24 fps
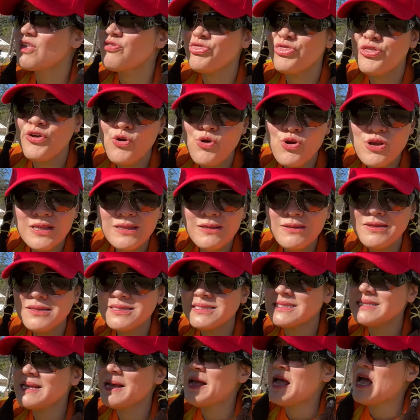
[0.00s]

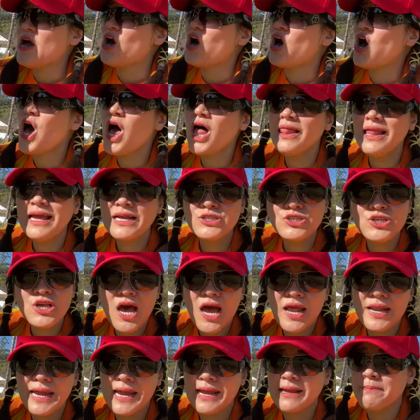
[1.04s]
turtles, all
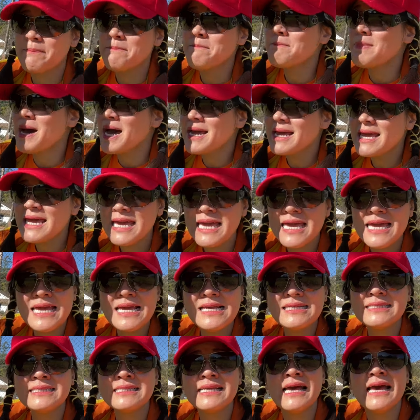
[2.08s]
exotic,
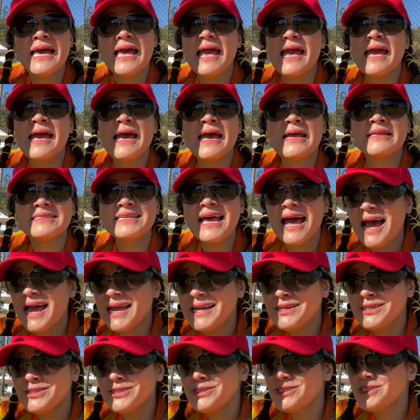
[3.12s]
monkeys and
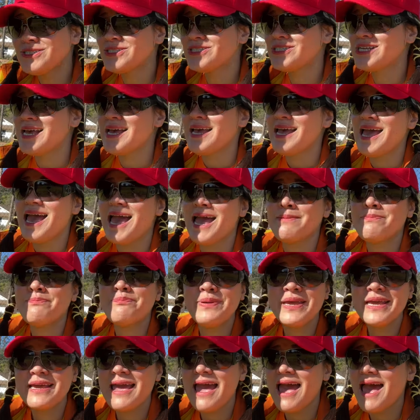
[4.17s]
tigers and
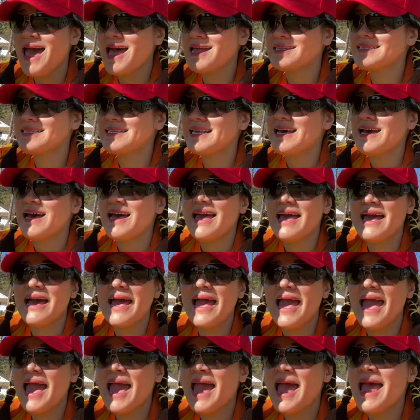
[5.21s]
big cats.
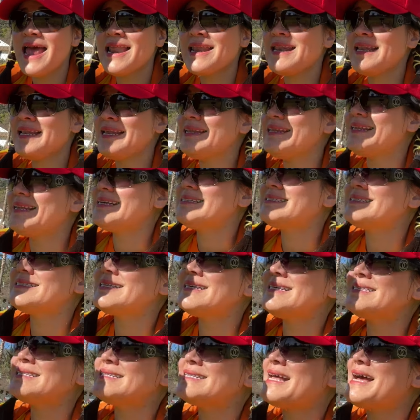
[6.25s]
This
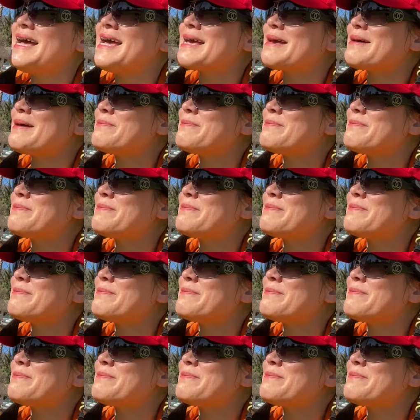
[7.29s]
is like